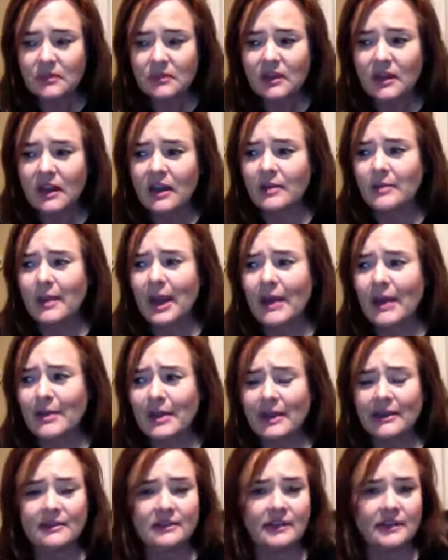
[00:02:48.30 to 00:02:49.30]
I
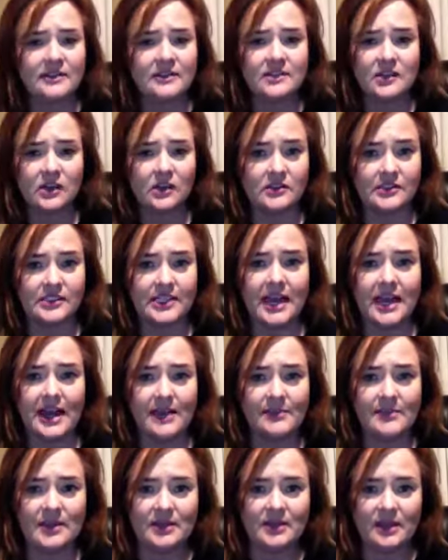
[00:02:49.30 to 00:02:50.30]
make lists all the
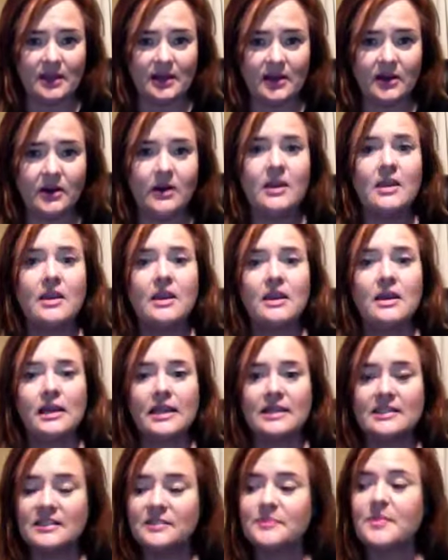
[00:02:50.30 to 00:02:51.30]
time in there,
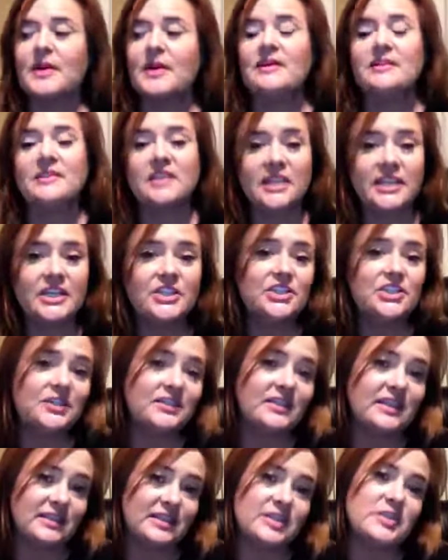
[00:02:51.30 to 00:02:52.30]
because it's my intention
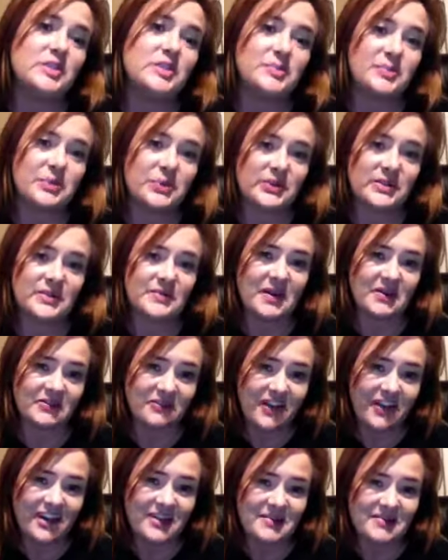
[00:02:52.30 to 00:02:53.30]
that this supports my
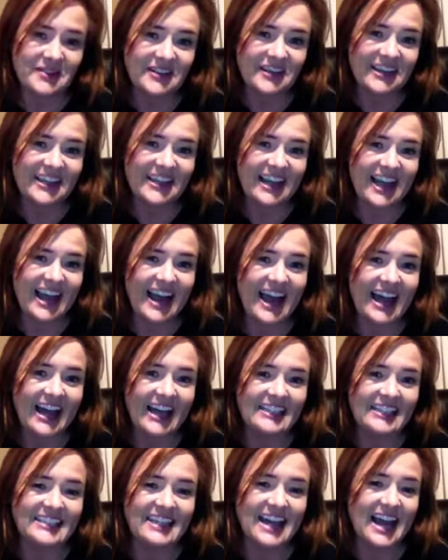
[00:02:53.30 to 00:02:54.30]
family, and
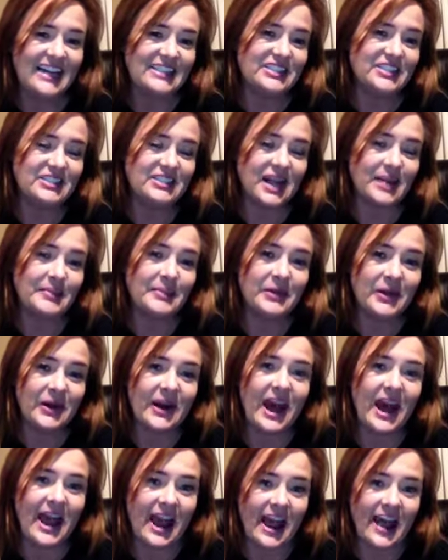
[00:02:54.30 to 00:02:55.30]
I'm going
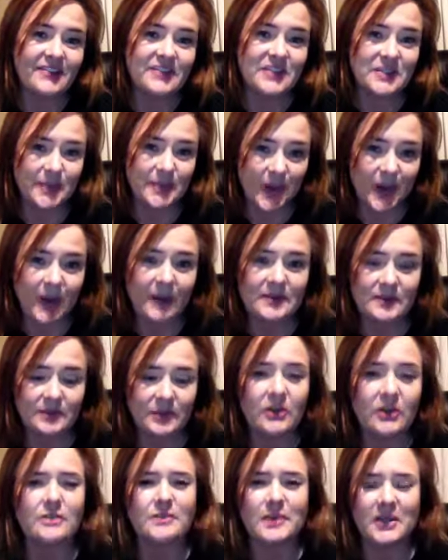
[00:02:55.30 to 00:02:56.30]
to have spas
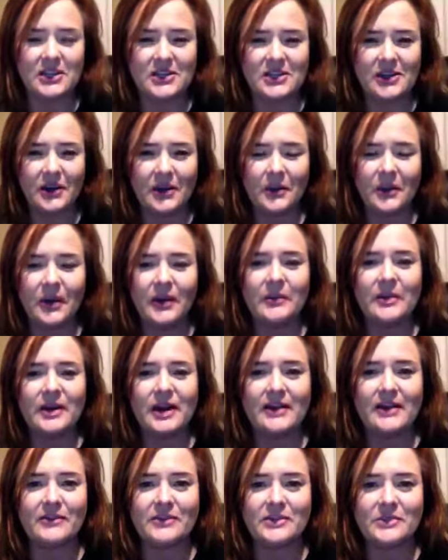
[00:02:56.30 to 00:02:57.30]
booked. But you know what? When
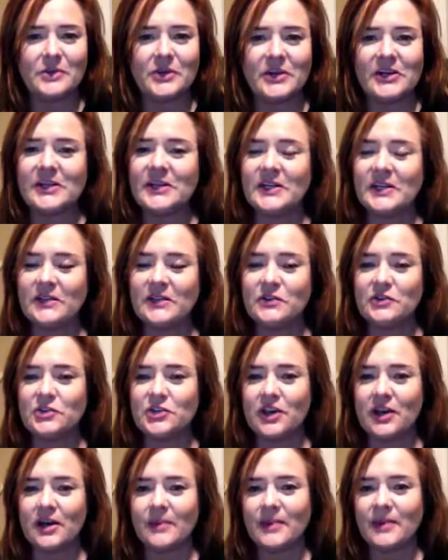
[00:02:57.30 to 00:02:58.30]
I was working another
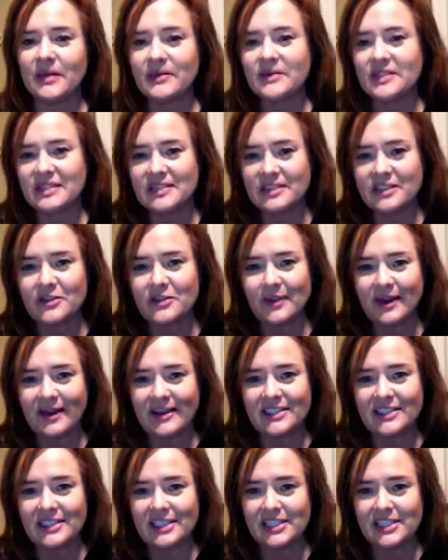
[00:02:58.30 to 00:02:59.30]
job, that was still my
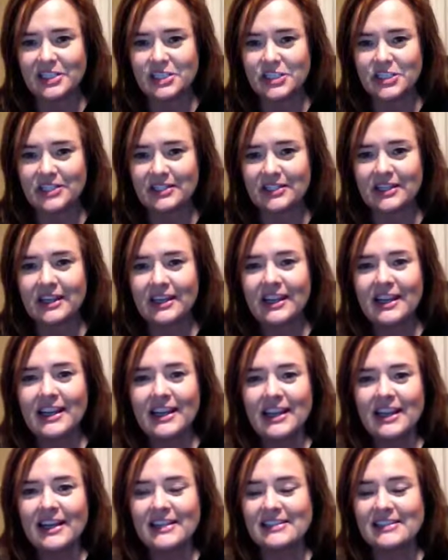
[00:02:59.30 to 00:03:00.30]
intention,
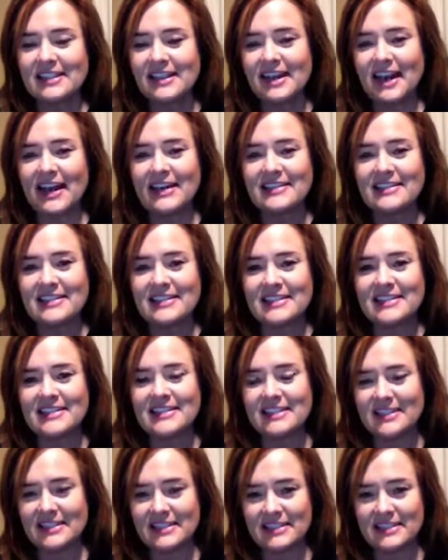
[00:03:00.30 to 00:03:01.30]
is that I did 10